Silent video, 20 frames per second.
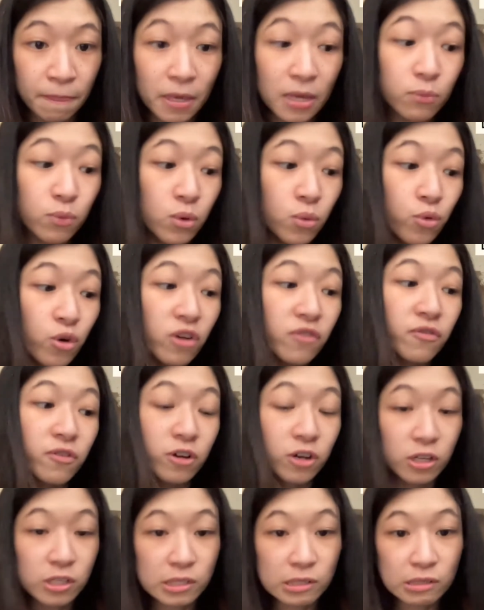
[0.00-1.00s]
It will work
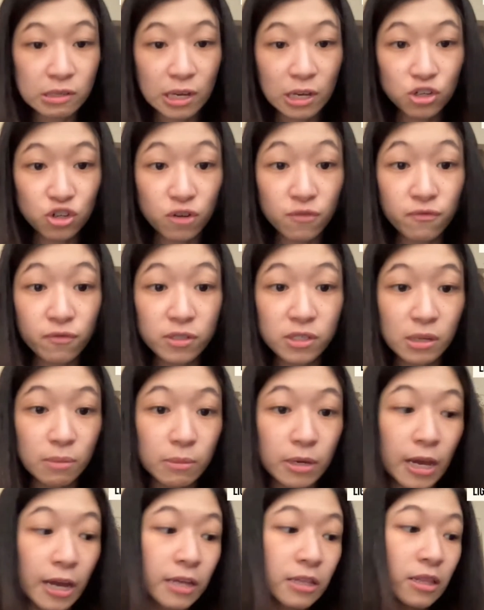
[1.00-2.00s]
for consultation for
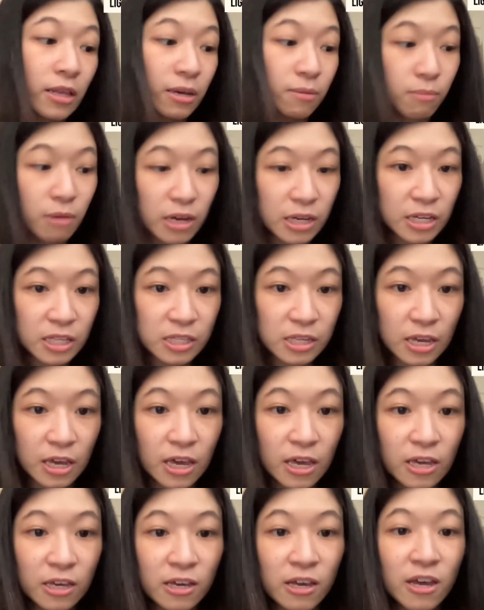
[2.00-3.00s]
some kind like
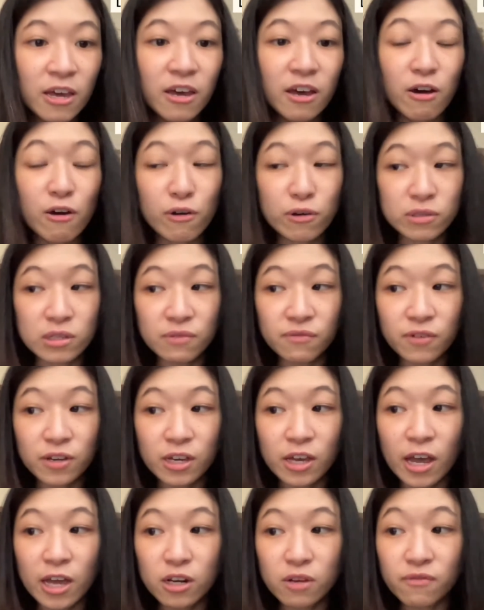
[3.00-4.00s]
marketing or
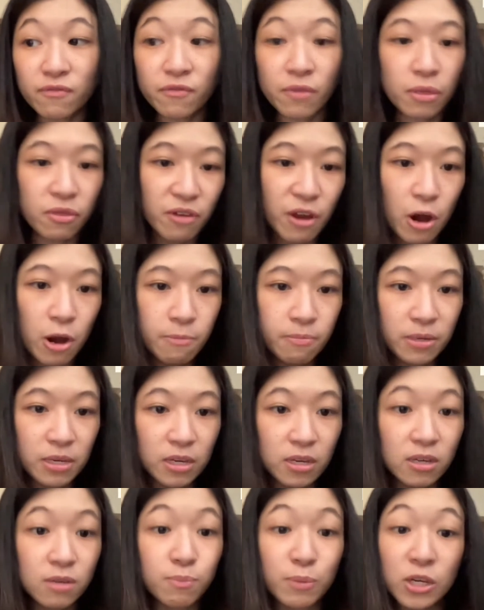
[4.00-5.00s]
different kind of
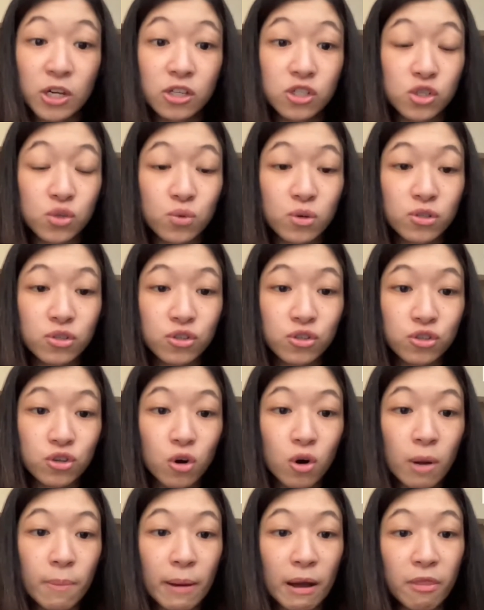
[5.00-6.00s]
therapy, because you want to
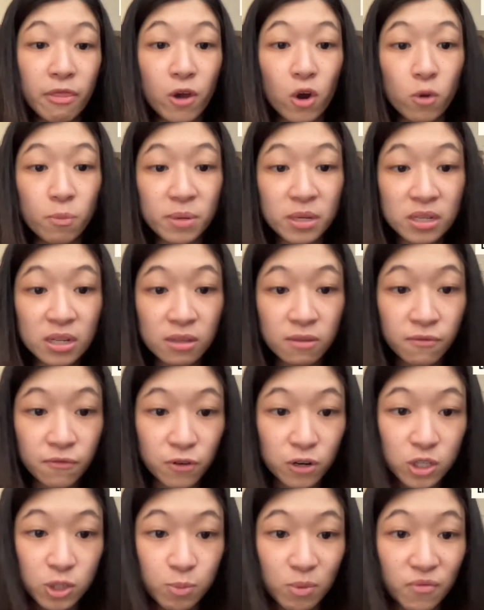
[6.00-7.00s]
know about their opinion
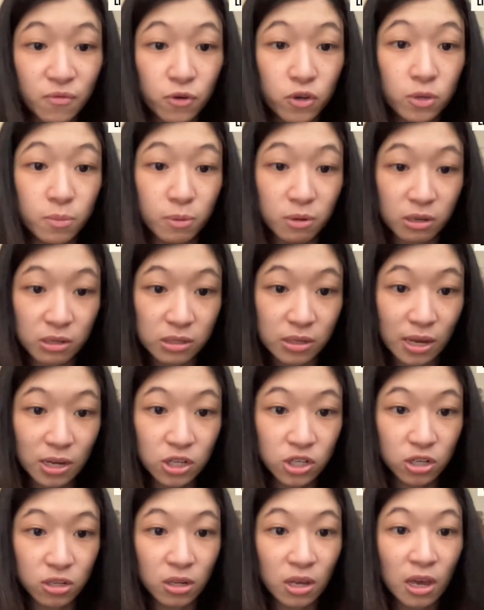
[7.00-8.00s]
first before you book a
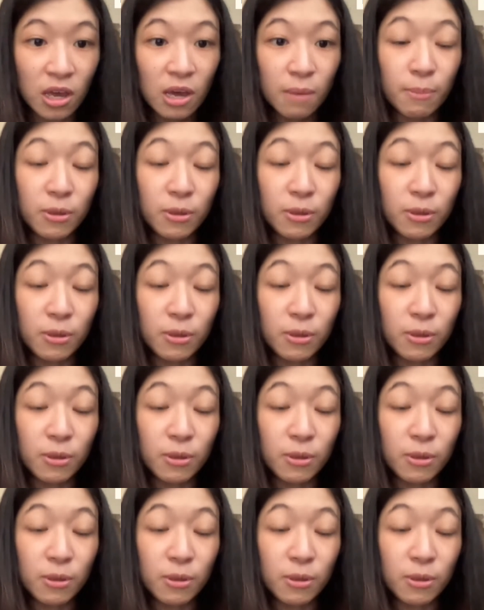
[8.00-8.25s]
section.